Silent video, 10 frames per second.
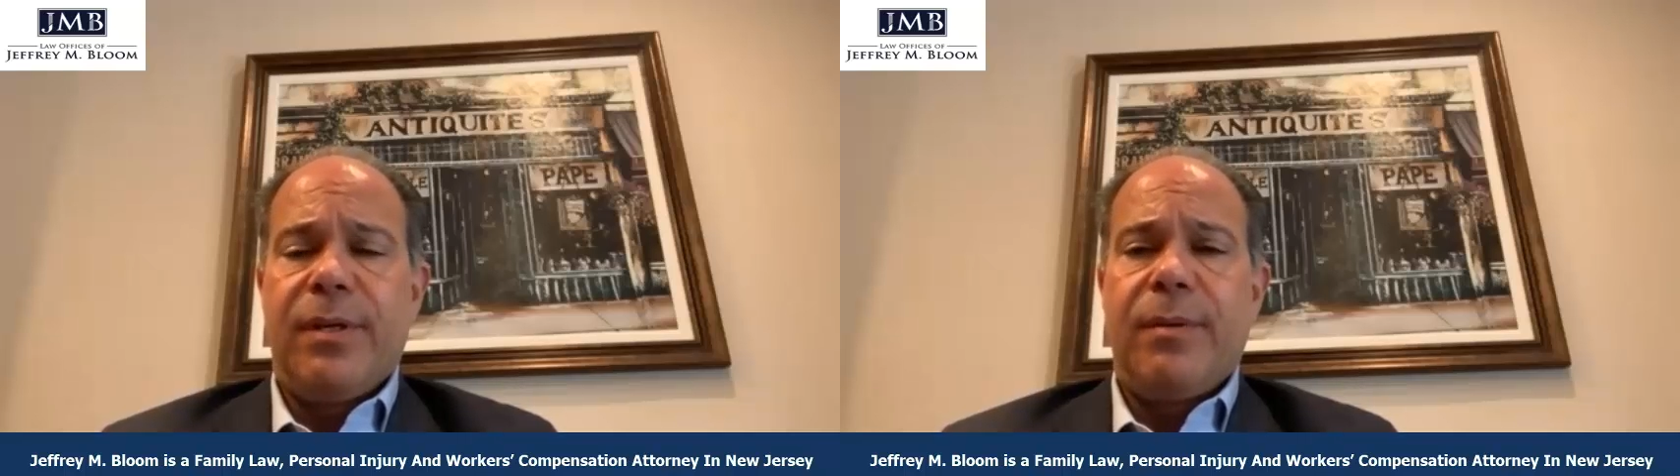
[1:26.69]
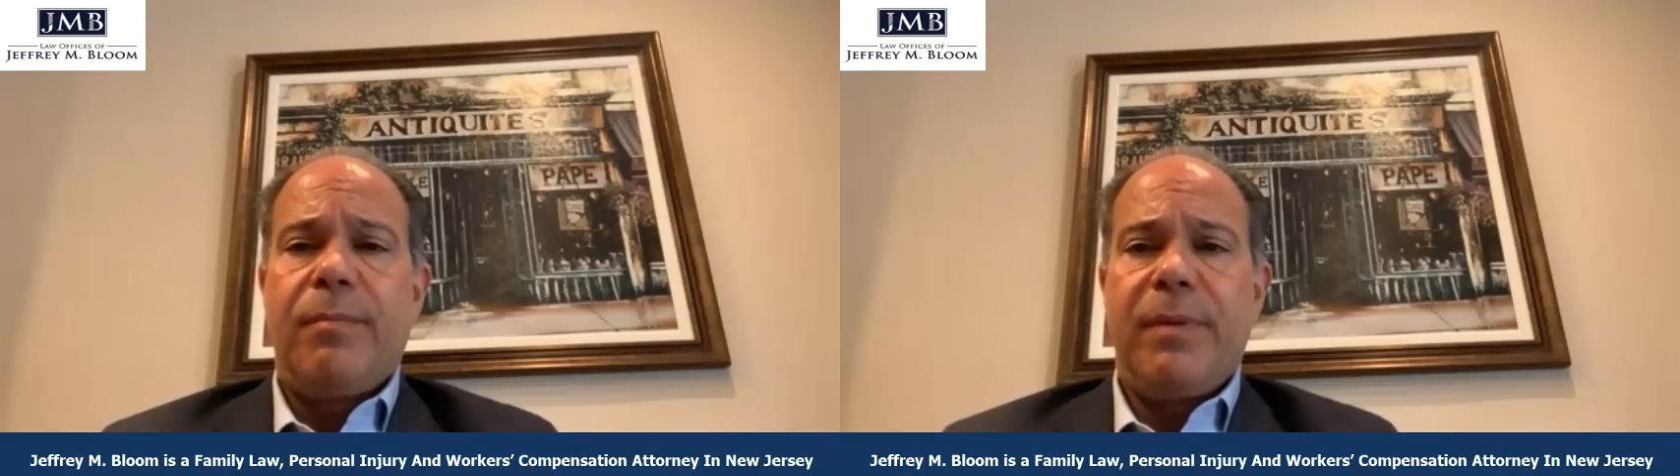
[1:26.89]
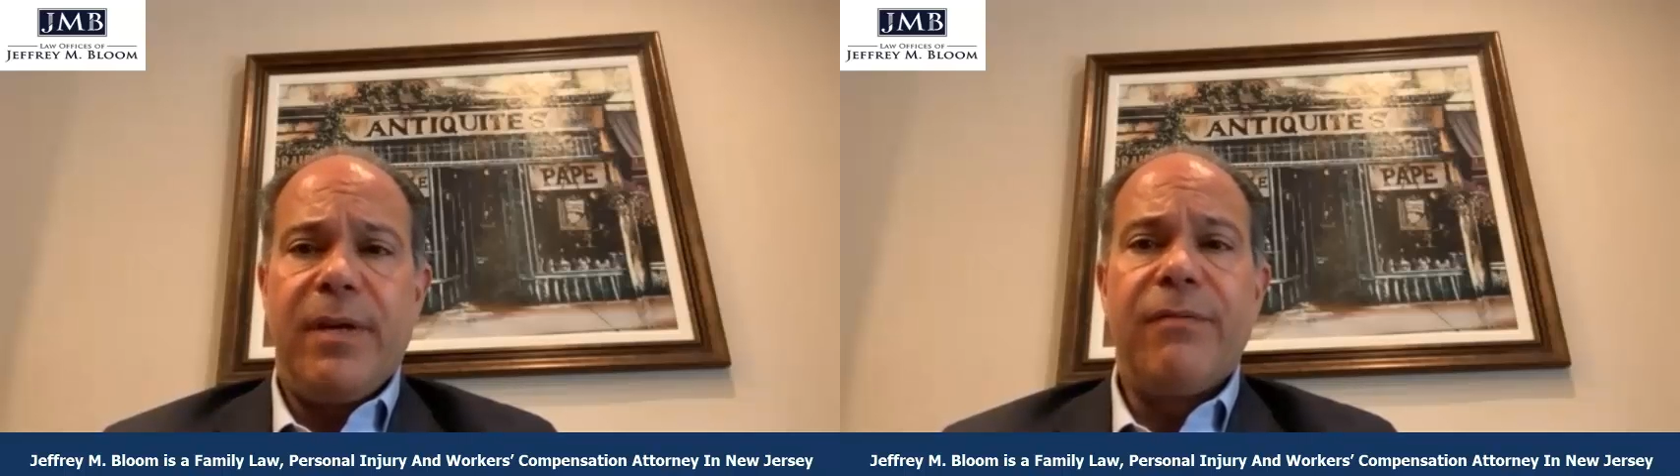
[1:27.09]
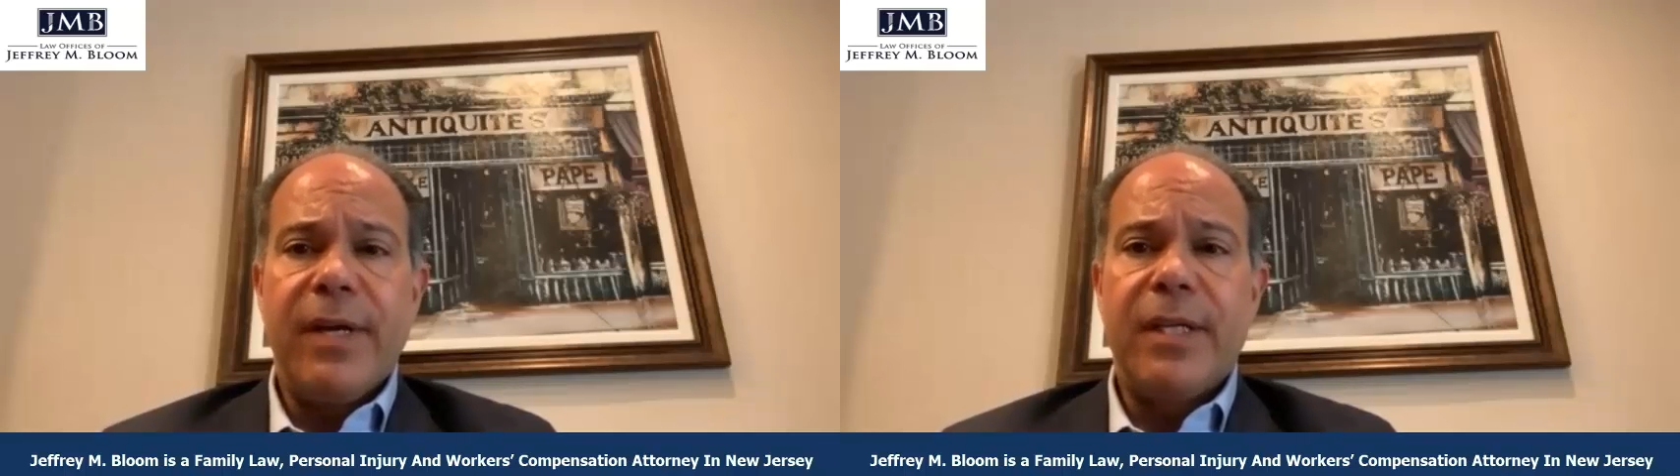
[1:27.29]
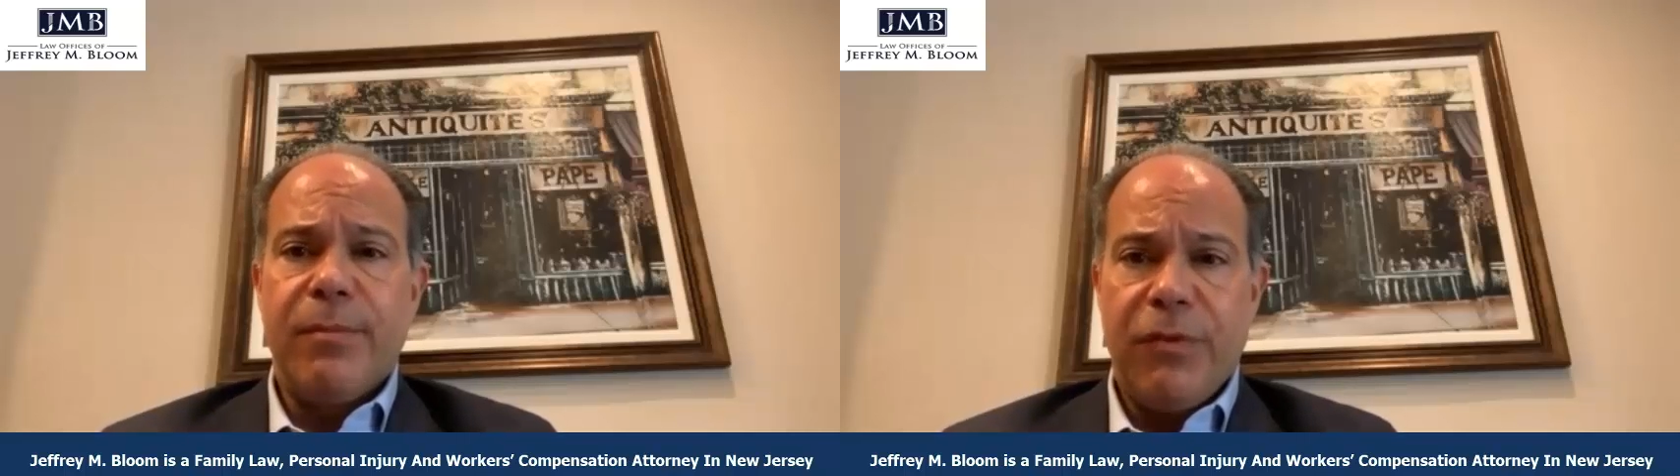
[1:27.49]
being a
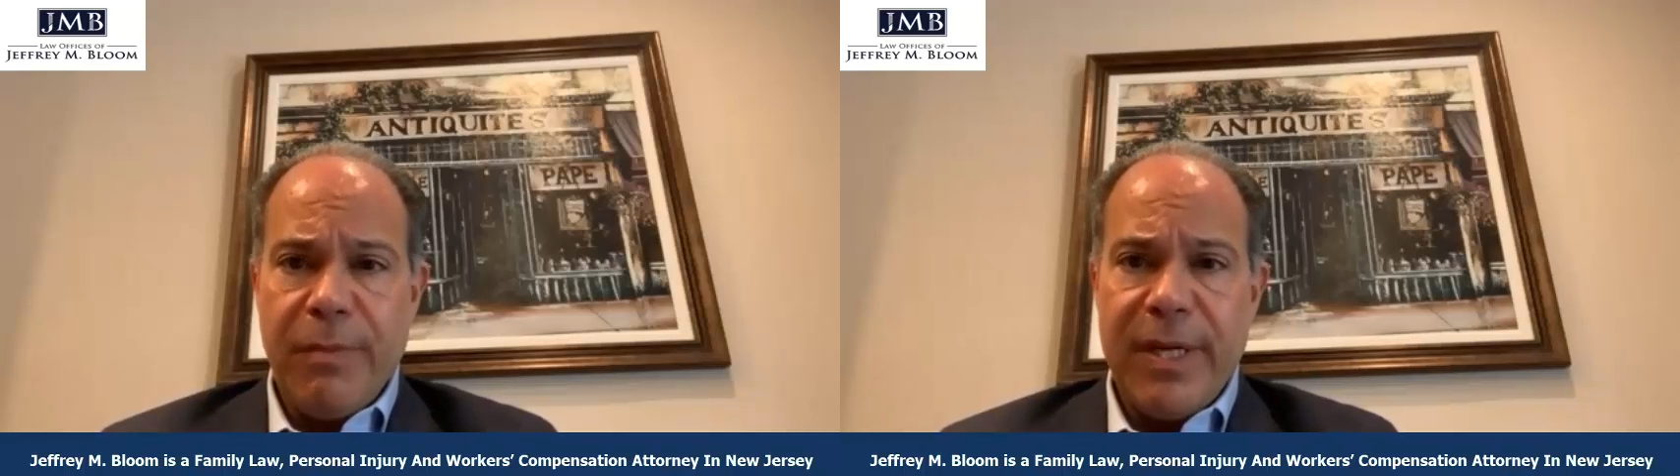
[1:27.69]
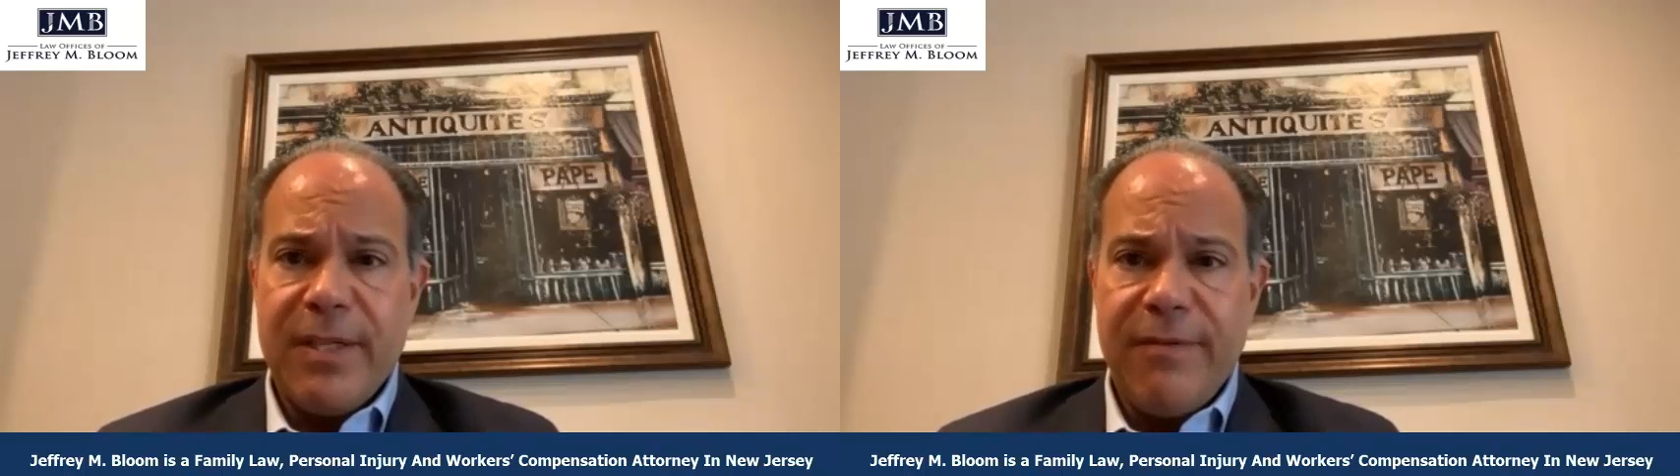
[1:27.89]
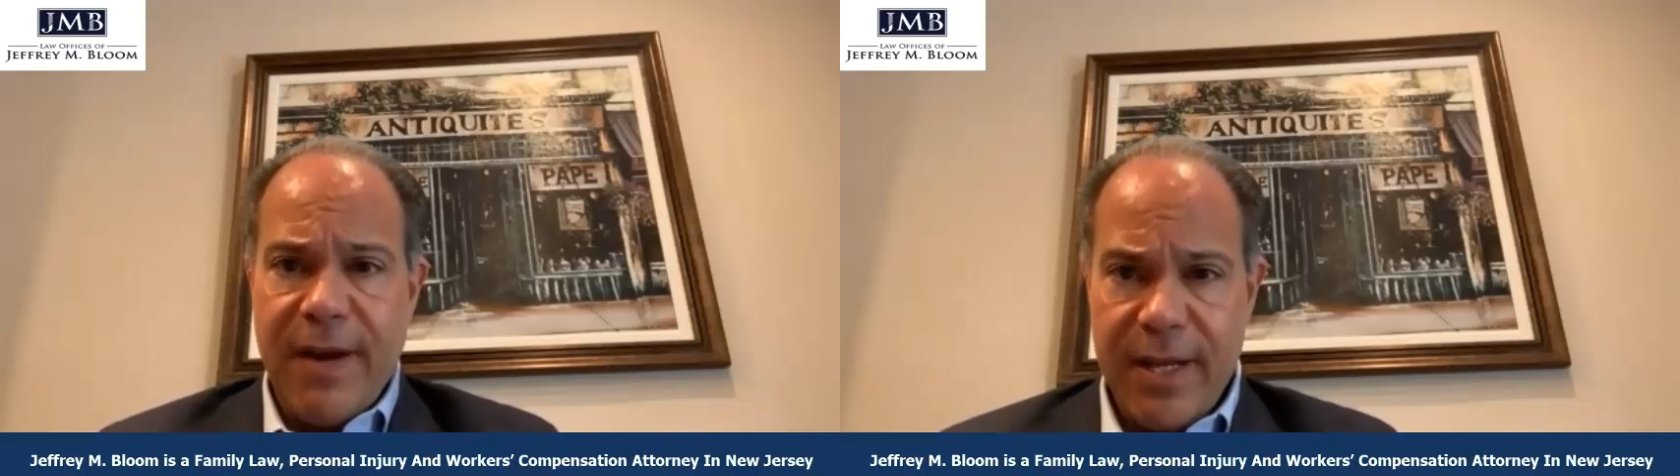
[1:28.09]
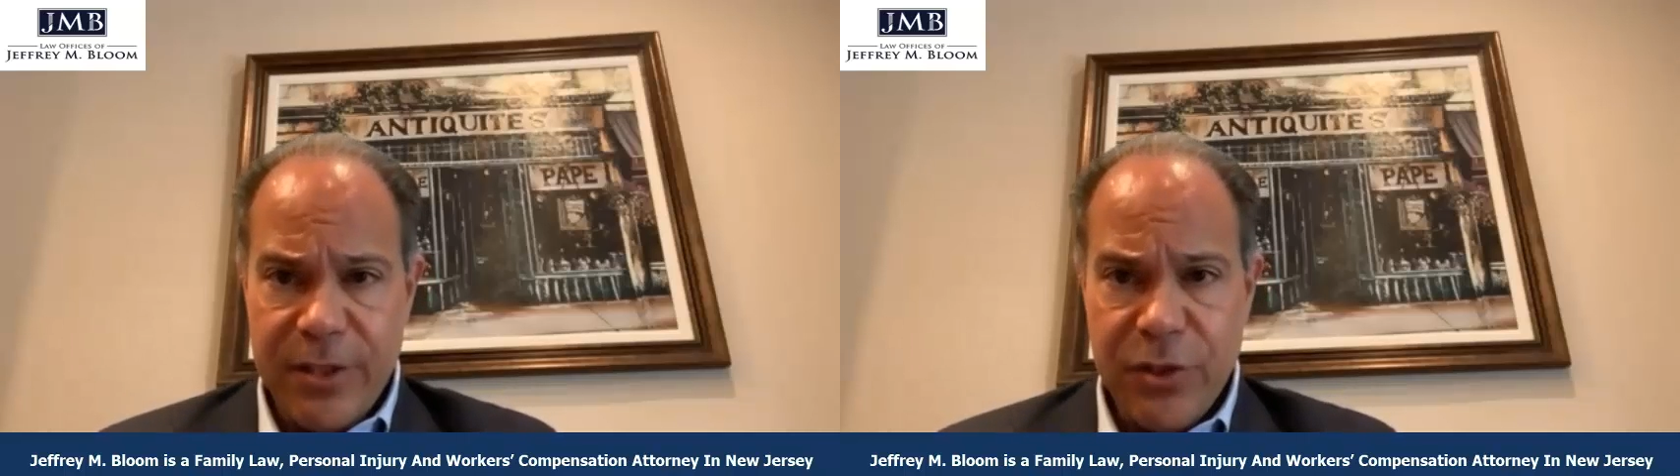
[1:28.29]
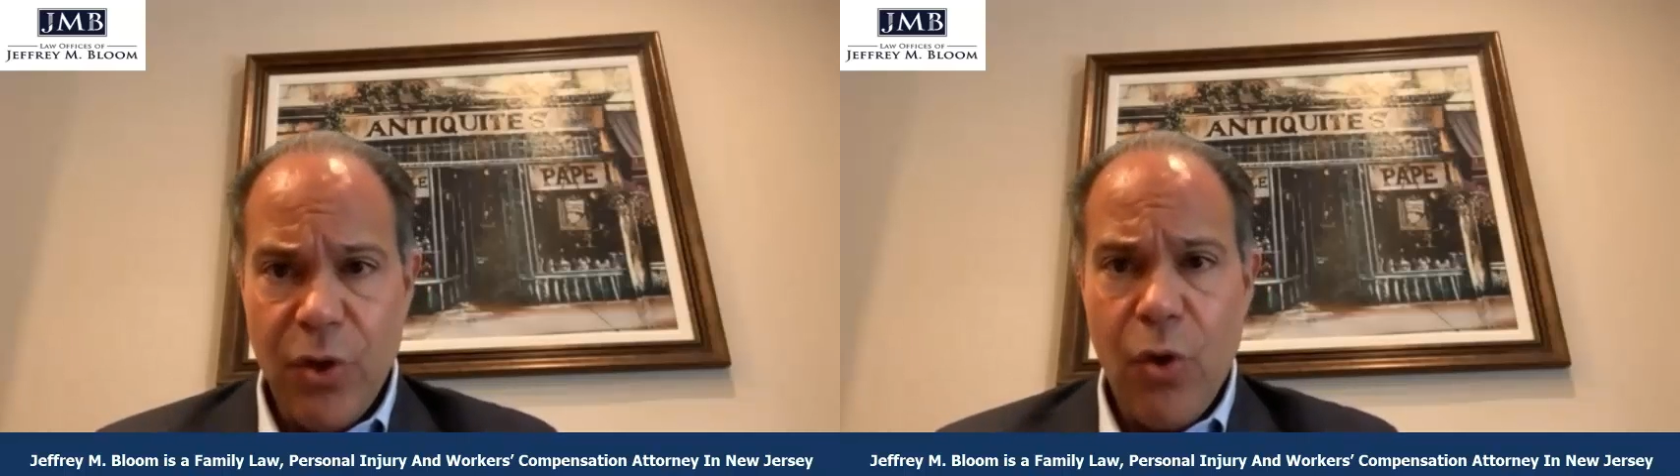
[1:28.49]
victim of domestic
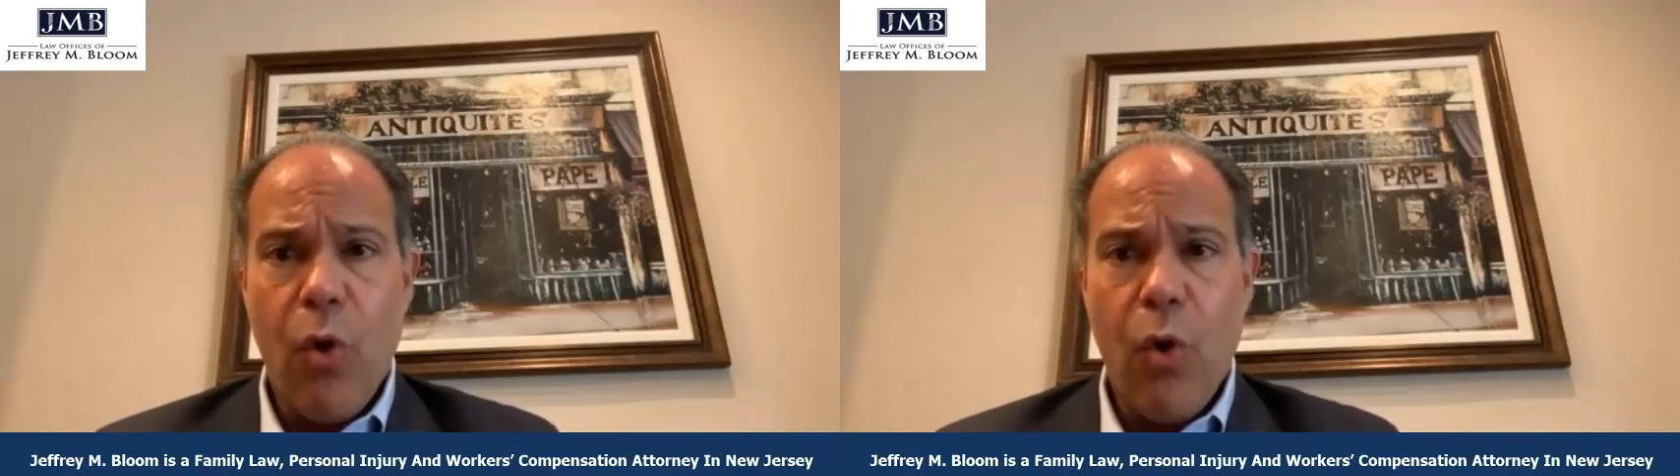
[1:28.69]
violence.